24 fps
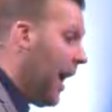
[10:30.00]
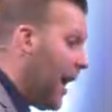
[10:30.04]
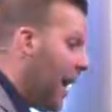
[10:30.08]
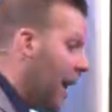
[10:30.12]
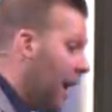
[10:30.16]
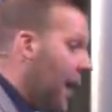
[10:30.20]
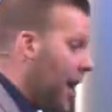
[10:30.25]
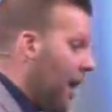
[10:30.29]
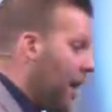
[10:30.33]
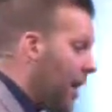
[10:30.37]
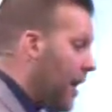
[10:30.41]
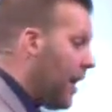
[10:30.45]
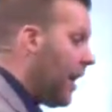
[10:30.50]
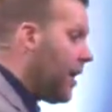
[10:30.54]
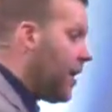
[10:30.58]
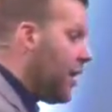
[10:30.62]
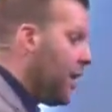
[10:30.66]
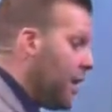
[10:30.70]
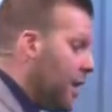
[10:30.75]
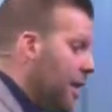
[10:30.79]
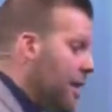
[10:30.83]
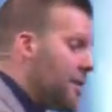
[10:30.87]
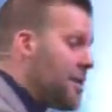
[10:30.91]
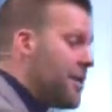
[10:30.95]
uh, uh, uh,
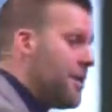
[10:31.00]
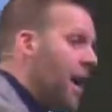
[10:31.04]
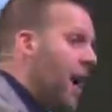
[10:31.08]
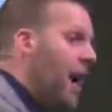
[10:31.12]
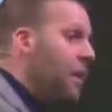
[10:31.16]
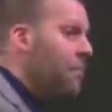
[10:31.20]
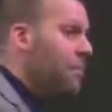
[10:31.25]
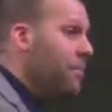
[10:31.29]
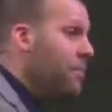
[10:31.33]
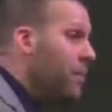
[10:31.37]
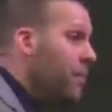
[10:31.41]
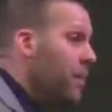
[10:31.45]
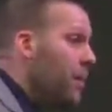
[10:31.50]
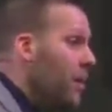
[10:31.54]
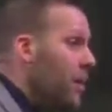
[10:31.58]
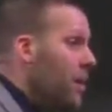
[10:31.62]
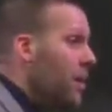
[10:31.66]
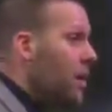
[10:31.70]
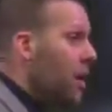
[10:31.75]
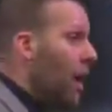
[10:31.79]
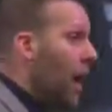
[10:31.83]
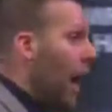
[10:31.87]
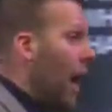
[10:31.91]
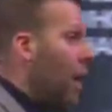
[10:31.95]
listen up.
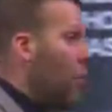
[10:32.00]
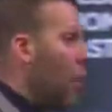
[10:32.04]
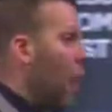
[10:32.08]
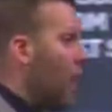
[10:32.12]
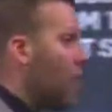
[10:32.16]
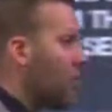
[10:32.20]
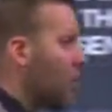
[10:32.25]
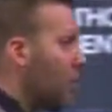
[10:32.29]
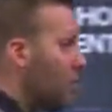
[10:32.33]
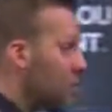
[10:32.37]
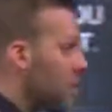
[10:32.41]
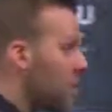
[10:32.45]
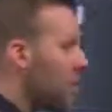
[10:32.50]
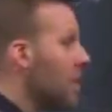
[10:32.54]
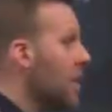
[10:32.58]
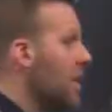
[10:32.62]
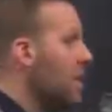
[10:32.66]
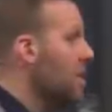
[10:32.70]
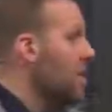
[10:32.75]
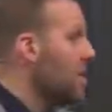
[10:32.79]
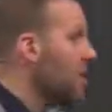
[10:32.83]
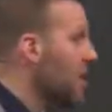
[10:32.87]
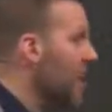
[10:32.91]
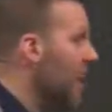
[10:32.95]
I want them to
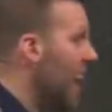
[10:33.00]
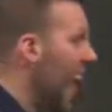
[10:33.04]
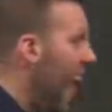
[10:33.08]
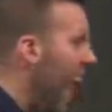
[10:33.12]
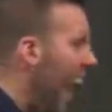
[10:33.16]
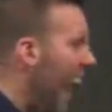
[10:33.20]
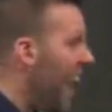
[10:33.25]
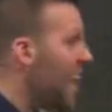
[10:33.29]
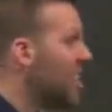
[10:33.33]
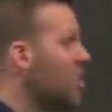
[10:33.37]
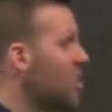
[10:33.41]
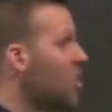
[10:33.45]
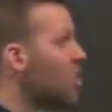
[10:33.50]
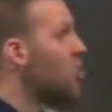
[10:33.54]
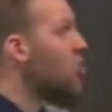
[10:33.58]
listen and to